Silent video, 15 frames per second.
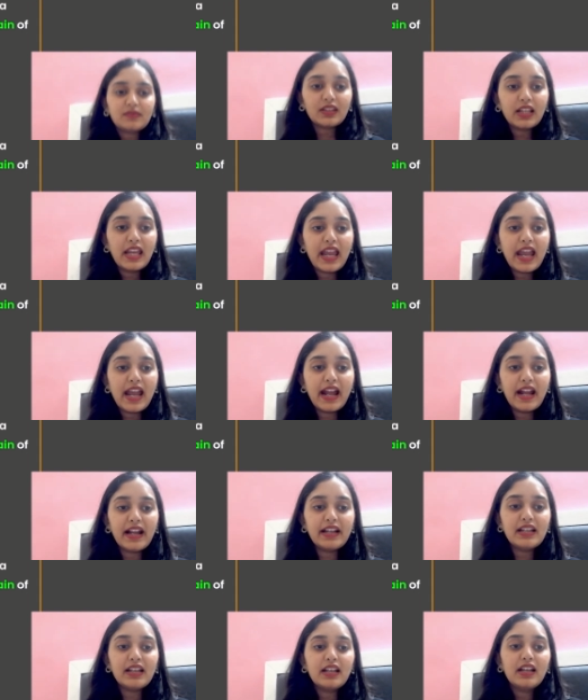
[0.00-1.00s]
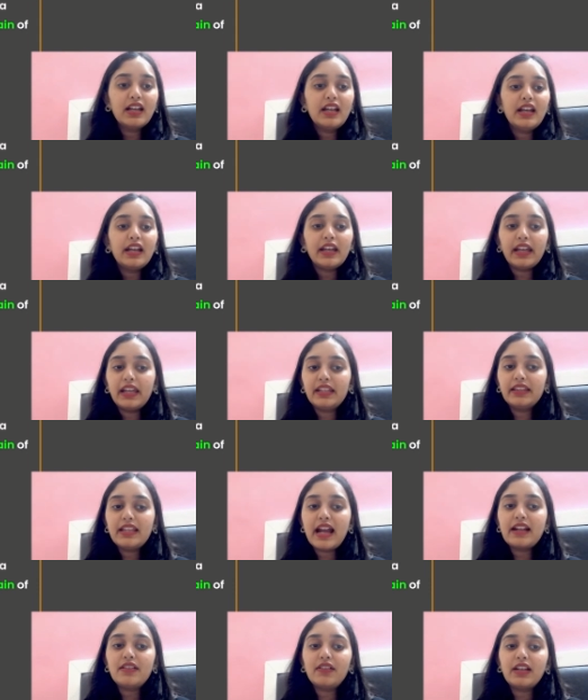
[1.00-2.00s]
and in
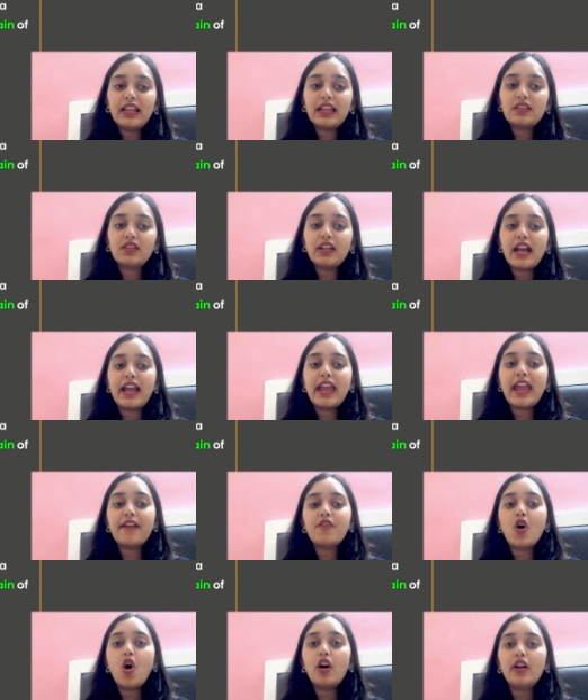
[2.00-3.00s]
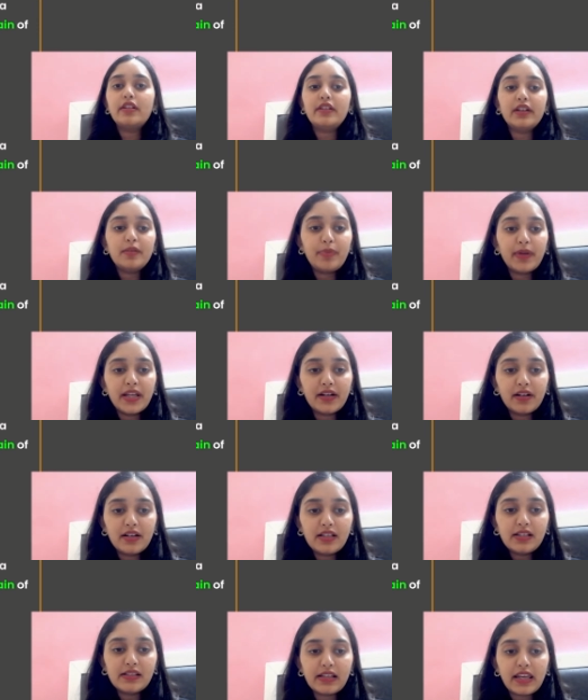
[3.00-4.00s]
that relation, I have ordered
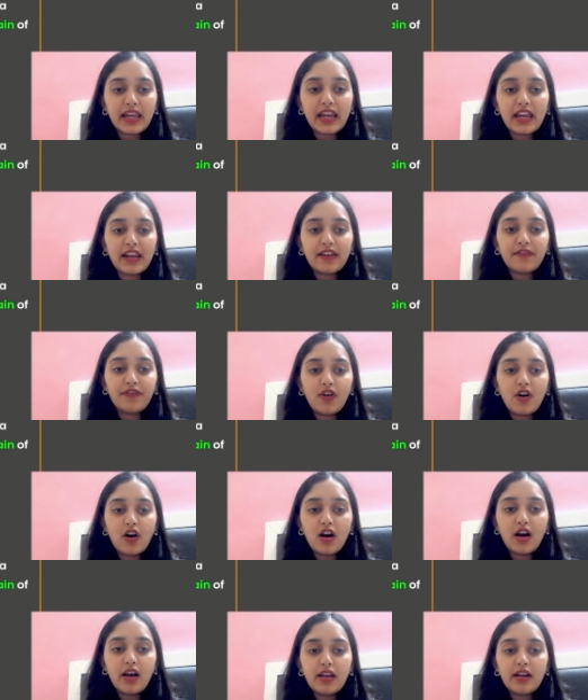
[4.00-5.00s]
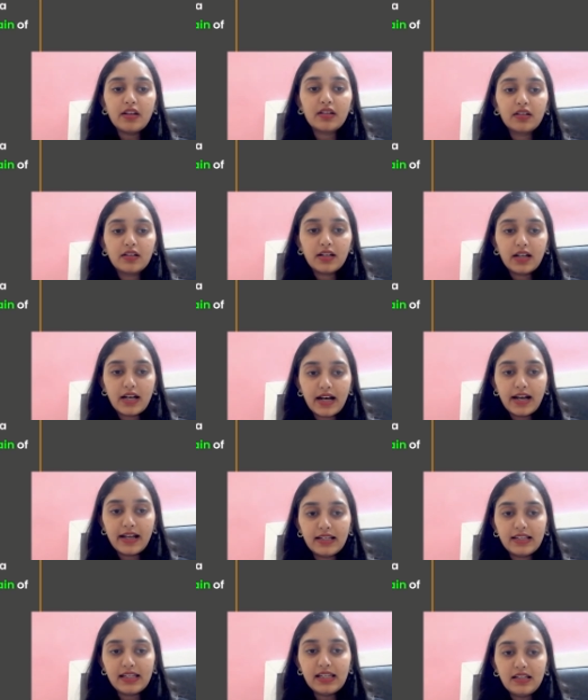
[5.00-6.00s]
pairs A for
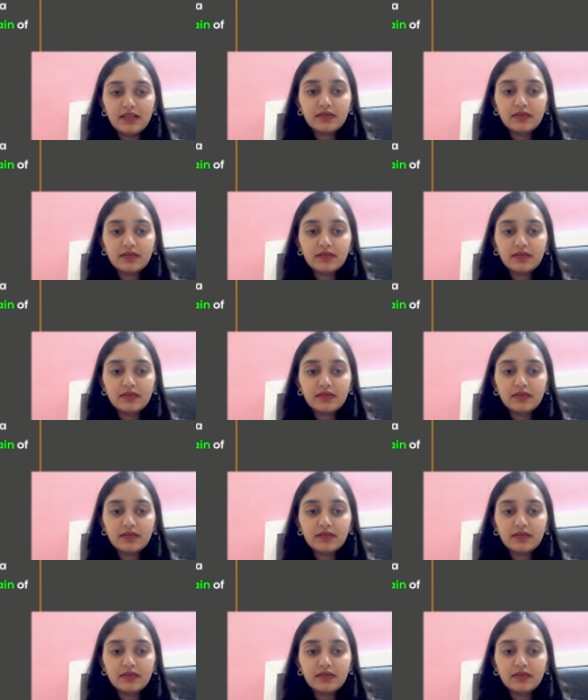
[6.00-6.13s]
Ali,